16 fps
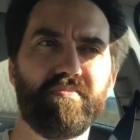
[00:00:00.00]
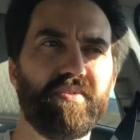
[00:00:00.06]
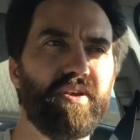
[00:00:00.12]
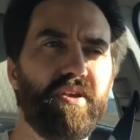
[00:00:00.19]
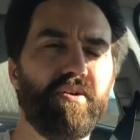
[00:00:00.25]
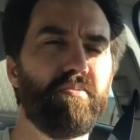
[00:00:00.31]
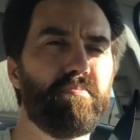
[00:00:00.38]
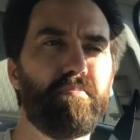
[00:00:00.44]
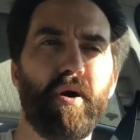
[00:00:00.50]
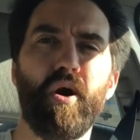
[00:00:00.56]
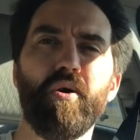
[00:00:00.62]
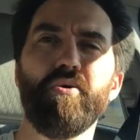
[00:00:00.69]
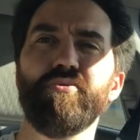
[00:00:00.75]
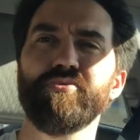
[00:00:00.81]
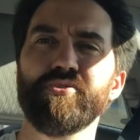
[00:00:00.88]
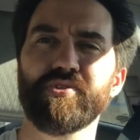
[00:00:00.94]
you know,
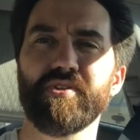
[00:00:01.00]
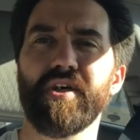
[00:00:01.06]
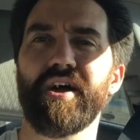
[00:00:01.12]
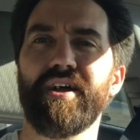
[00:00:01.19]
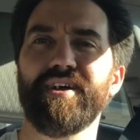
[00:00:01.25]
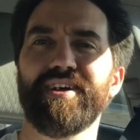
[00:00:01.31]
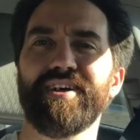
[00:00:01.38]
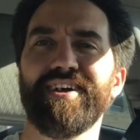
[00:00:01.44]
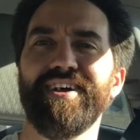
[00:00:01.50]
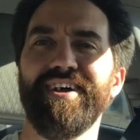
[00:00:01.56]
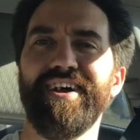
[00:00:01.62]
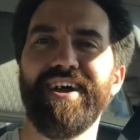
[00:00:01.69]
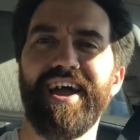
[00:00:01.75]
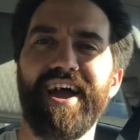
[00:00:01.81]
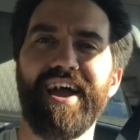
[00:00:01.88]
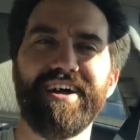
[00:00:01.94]
pose like
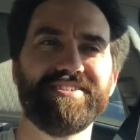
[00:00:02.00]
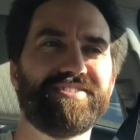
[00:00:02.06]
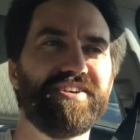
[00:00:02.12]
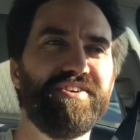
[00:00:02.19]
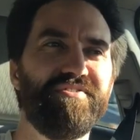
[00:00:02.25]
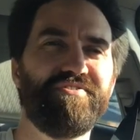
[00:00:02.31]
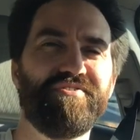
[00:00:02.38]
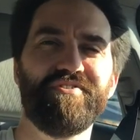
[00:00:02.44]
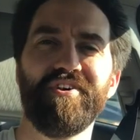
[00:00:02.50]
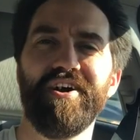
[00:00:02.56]
as if